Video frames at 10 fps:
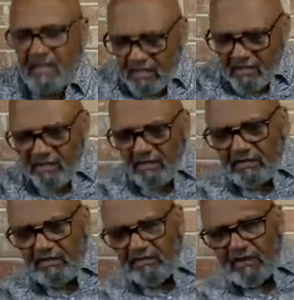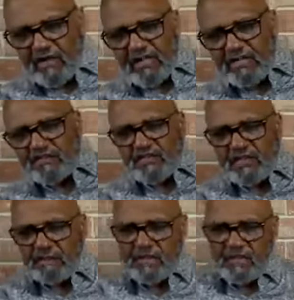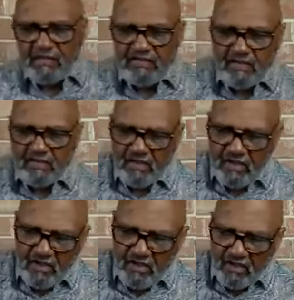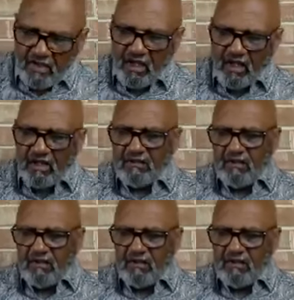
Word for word: You know, this is very interesting because uh,